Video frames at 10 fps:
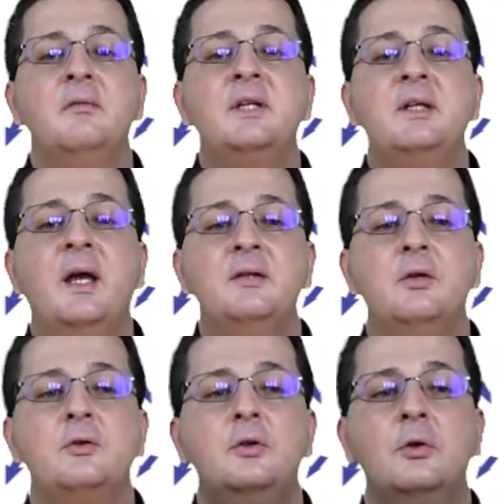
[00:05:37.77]
we
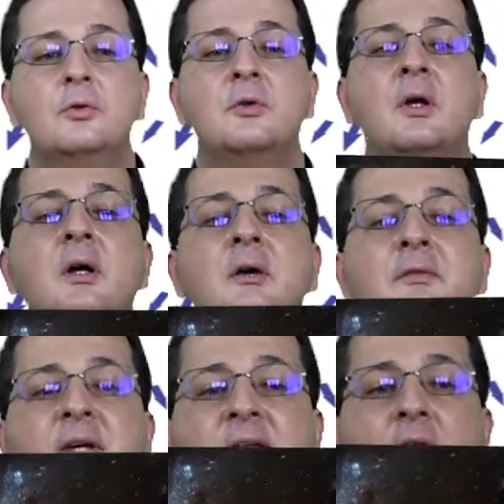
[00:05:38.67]
cannot use
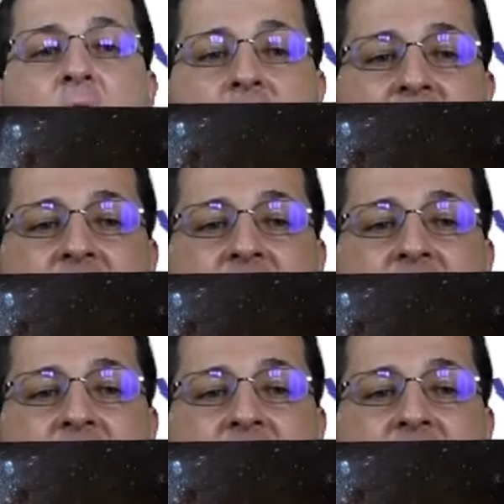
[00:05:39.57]
phase-on